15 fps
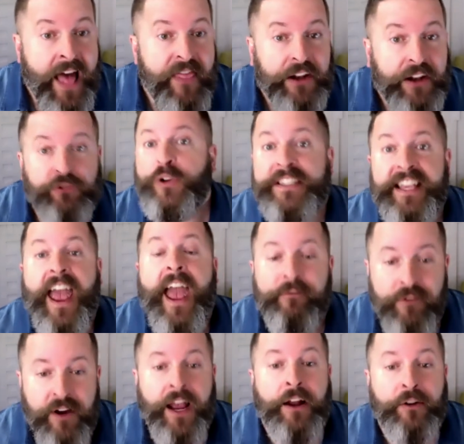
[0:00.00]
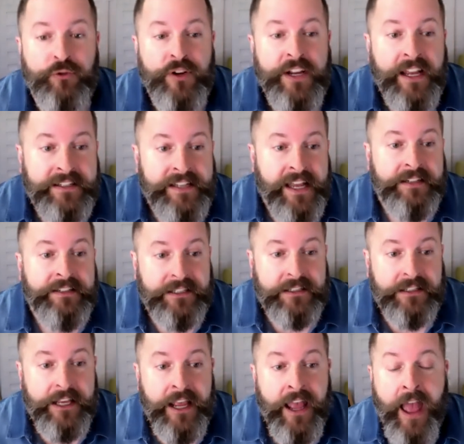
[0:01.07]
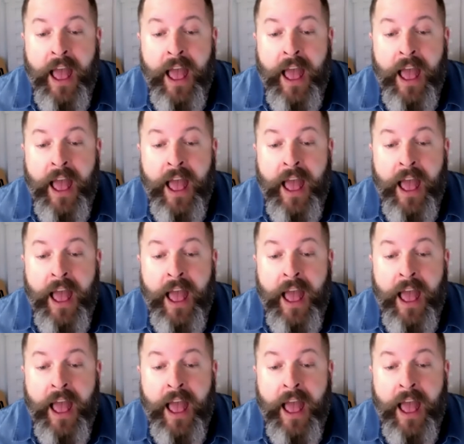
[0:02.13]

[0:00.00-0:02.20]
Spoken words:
that treats every country identically.